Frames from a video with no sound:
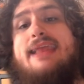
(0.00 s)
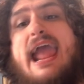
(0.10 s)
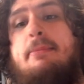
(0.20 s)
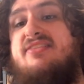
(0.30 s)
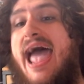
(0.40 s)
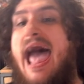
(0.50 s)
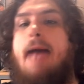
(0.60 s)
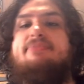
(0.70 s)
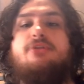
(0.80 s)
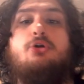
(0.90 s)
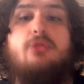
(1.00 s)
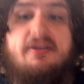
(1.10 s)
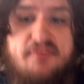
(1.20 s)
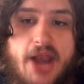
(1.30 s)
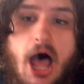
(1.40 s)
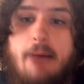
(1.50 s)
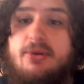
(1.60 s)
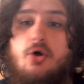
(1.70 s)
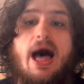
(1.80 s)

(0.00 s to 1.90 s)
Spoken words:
game is absolutely phenomenal.